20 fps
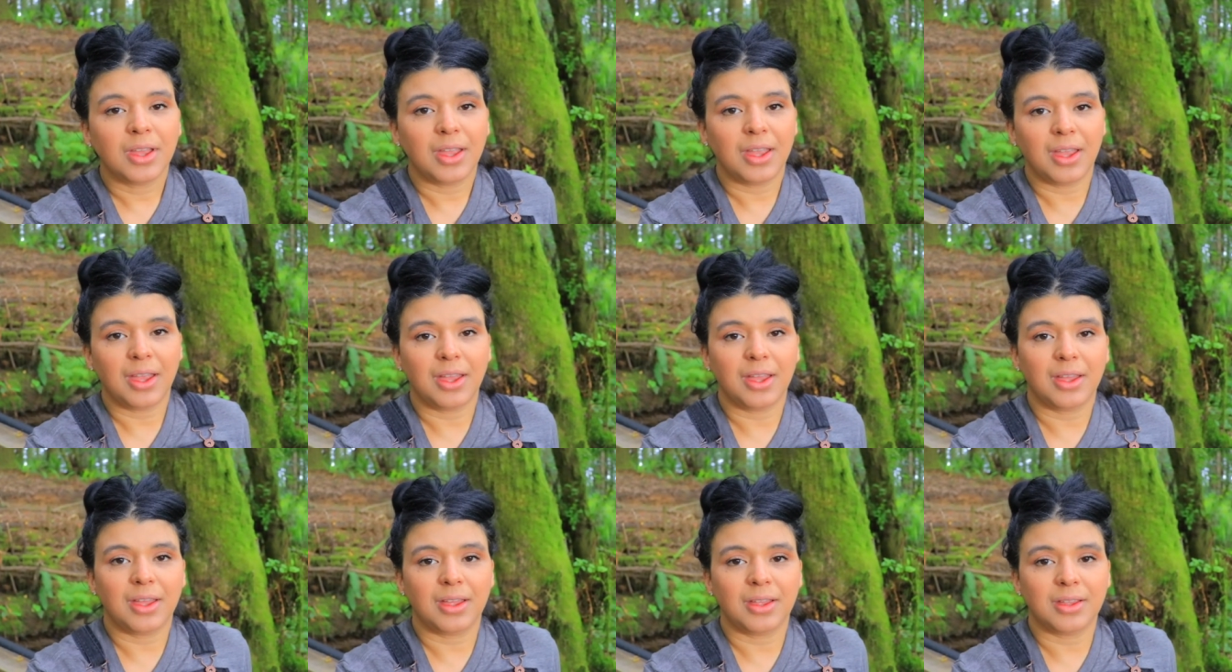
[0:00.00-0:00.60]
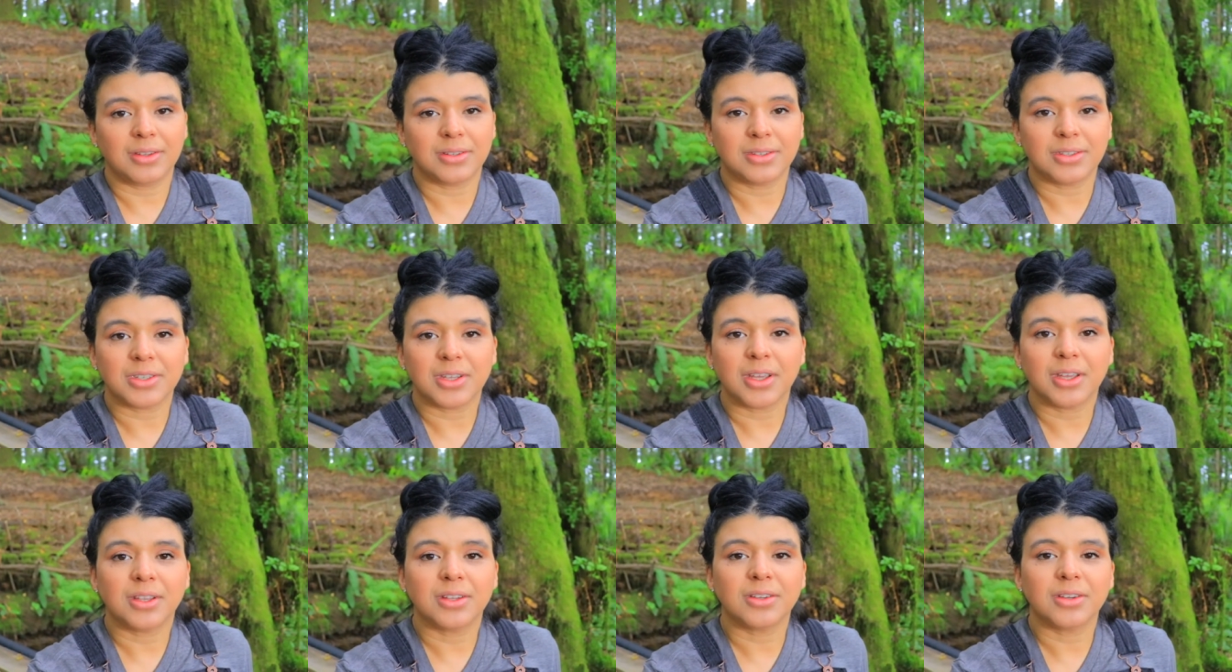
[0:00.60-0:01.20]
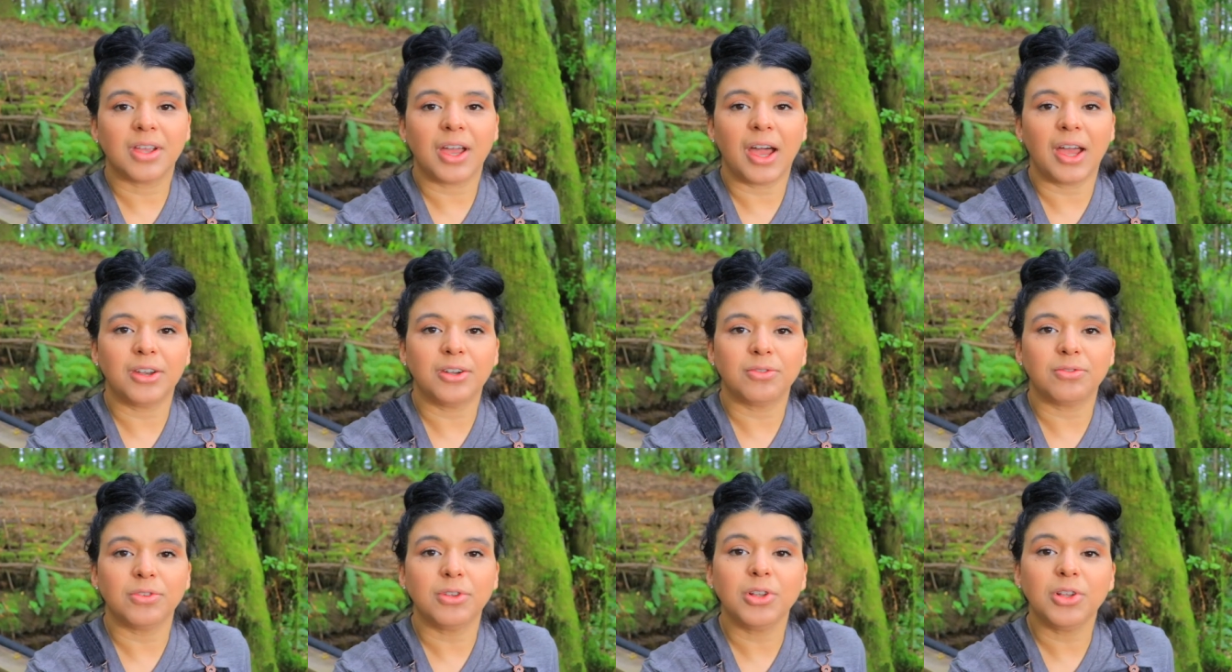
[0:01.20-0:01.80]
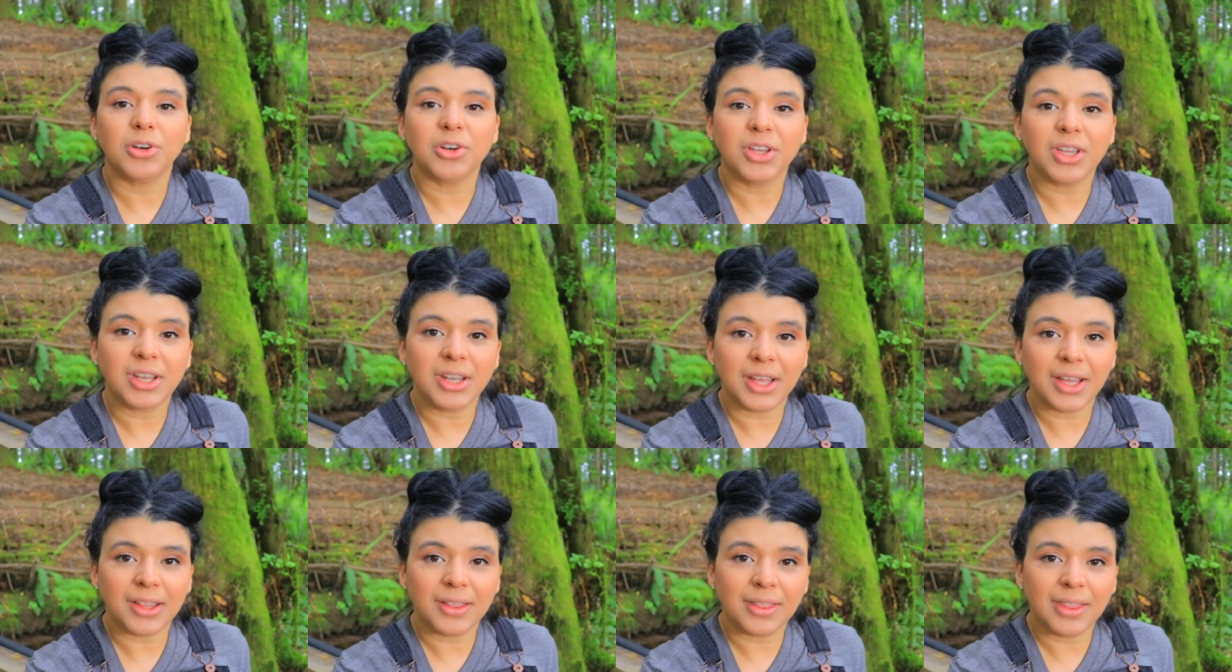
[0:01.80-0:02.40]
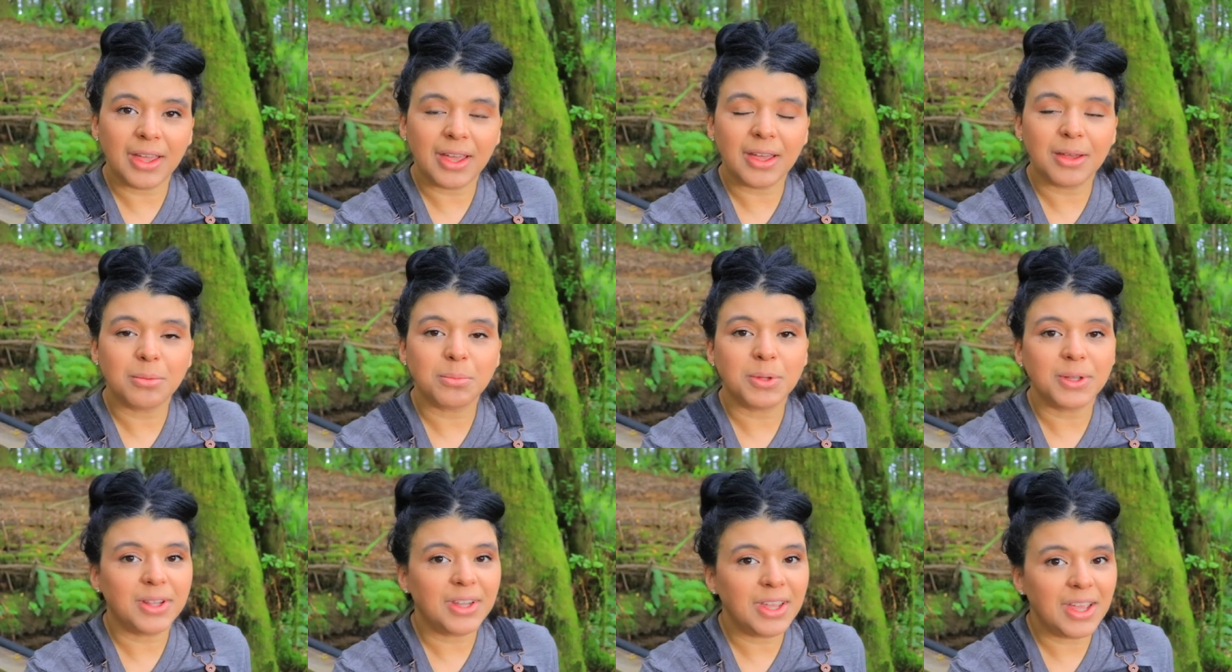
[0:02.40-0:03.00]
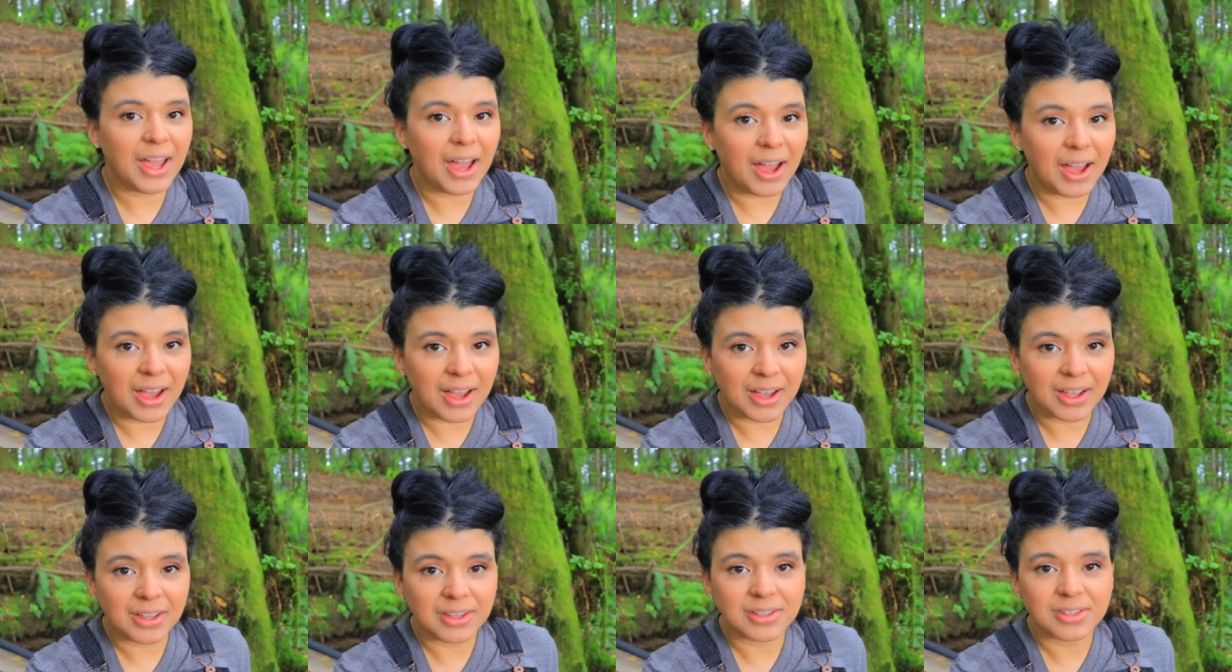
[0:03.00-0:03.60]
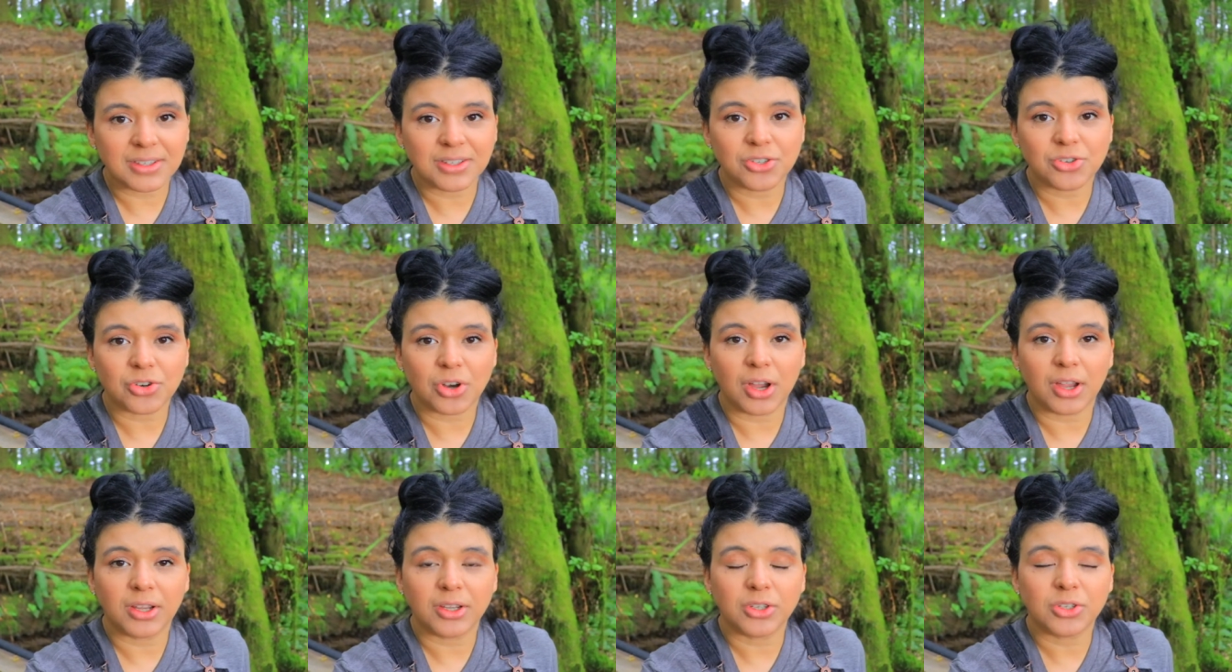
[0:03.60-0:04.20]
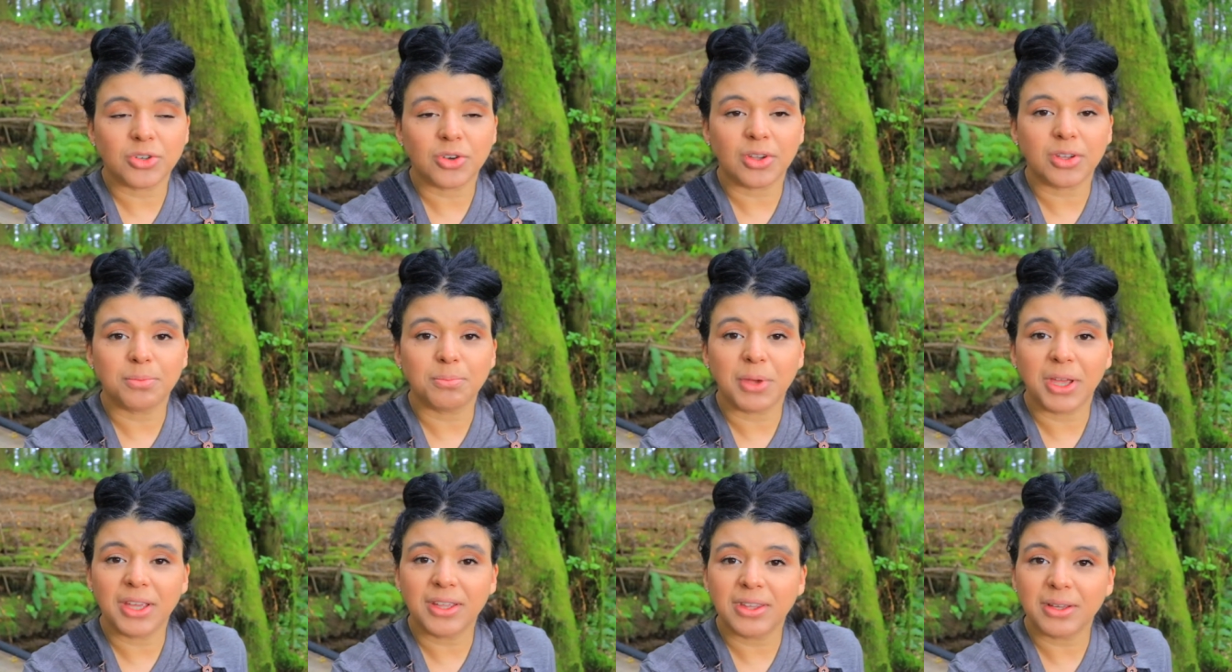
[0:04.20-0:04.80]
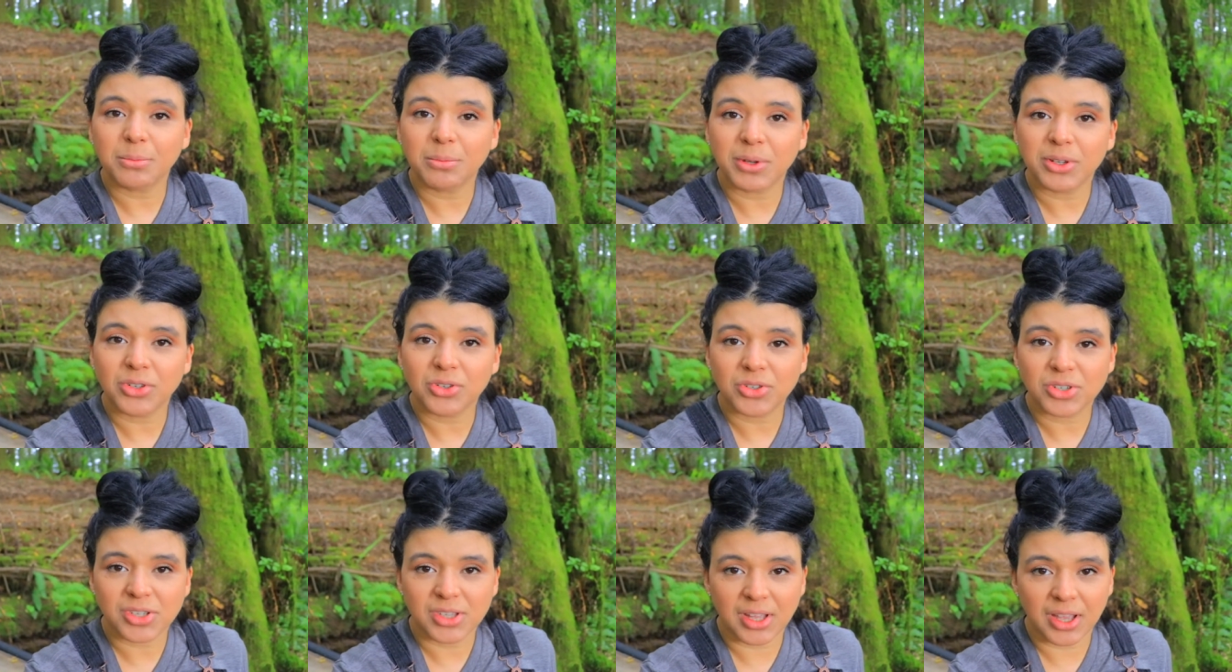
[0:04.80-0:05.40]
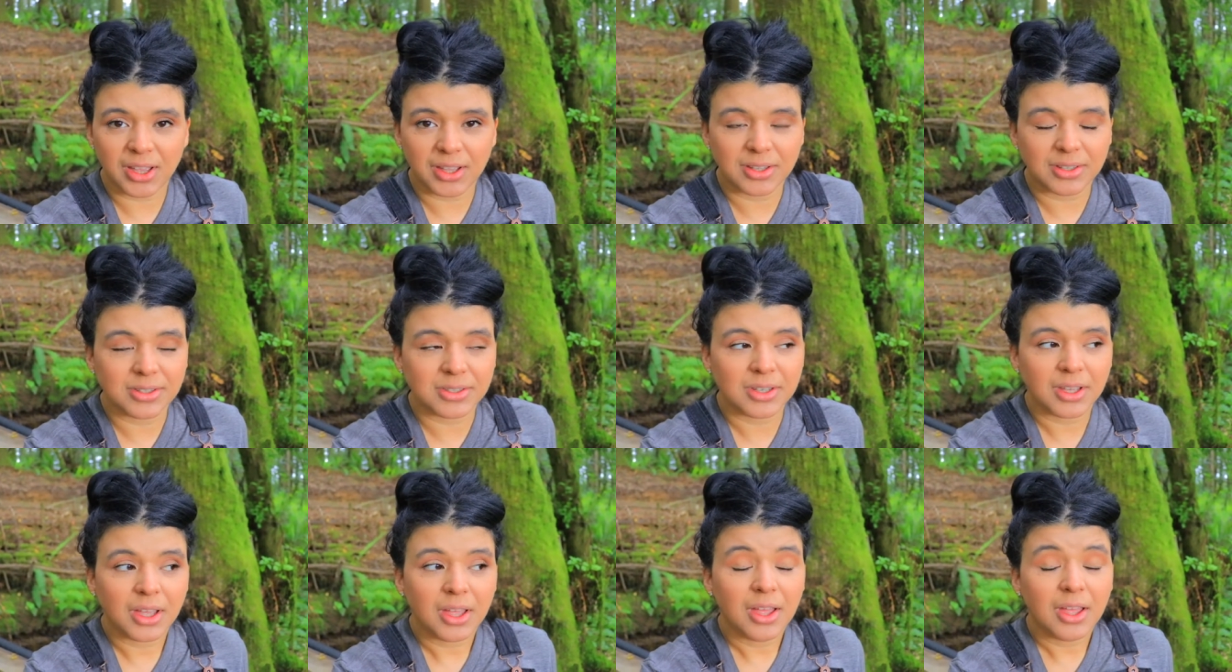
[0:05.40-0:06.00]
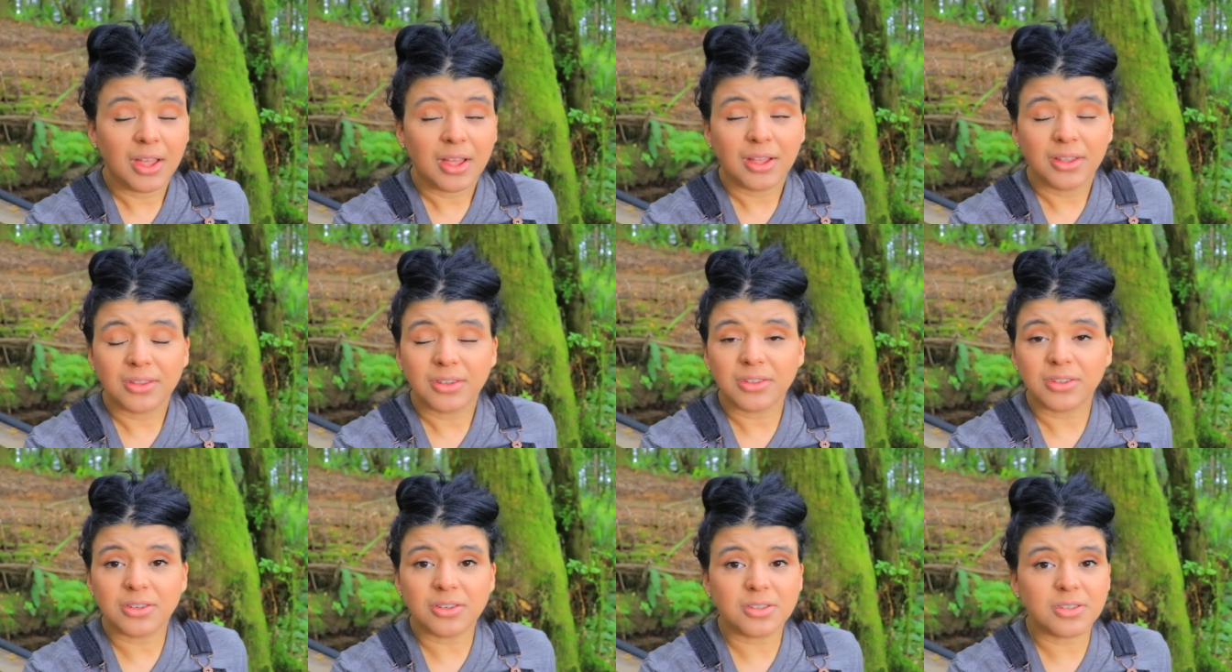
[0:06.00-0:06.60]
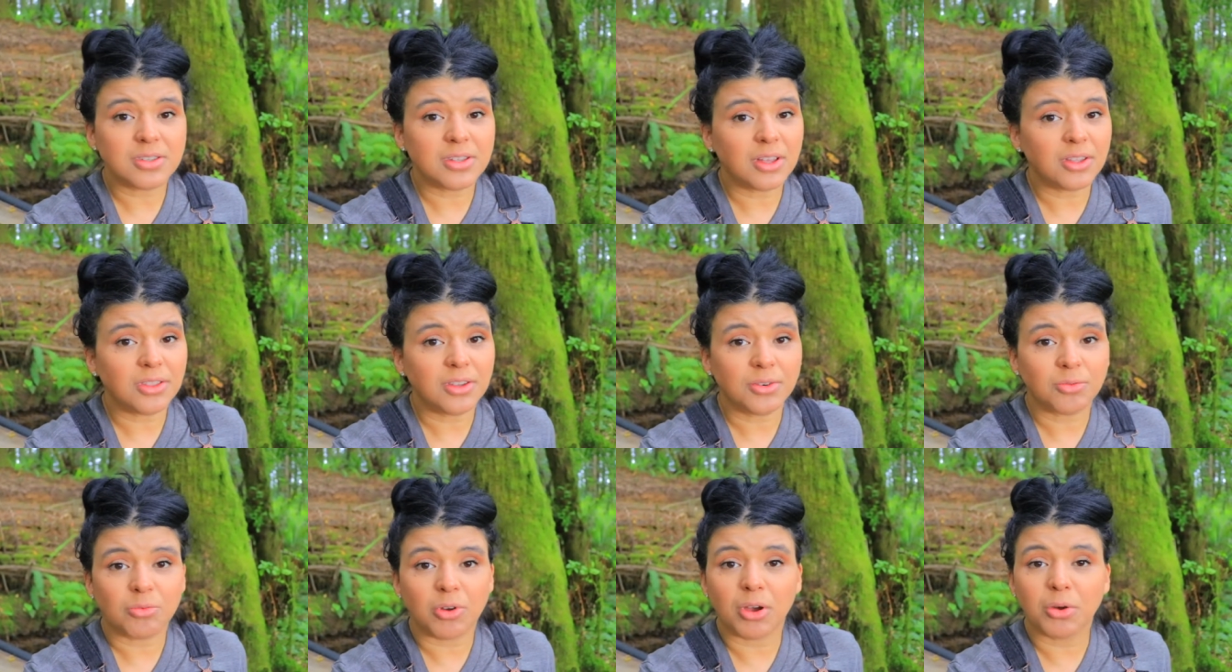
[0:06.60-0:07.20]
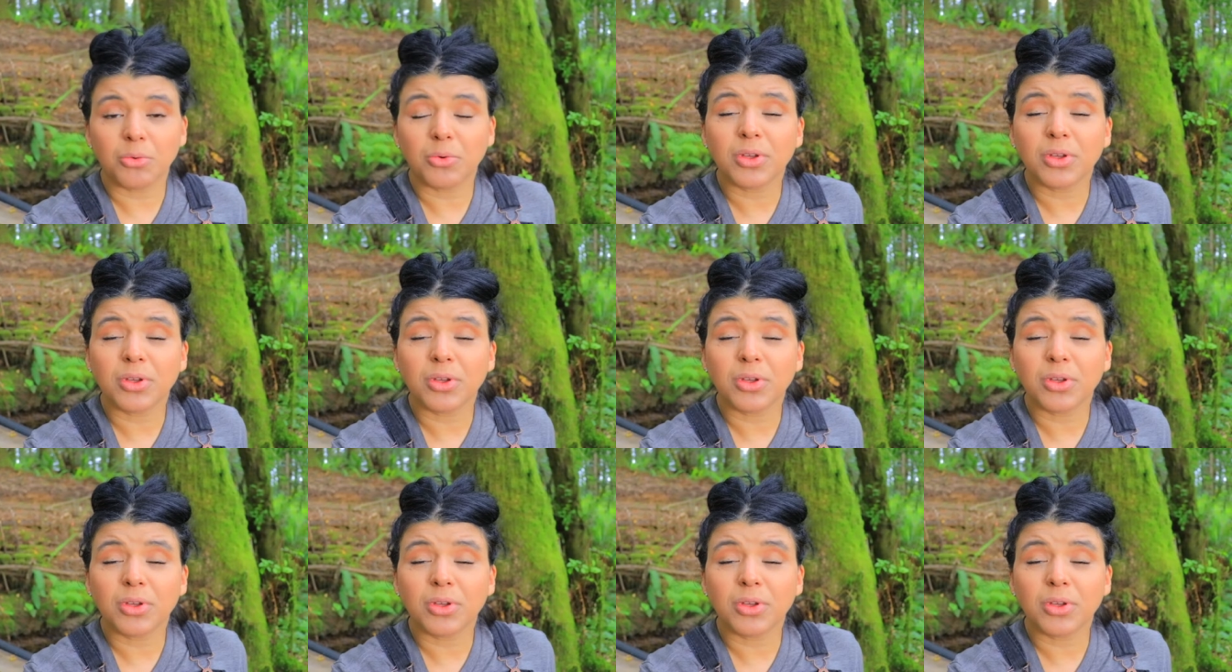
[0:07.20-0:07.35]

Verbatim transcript: and kind of looking at them in the eyes and trying to make them understand that there's nothing wrong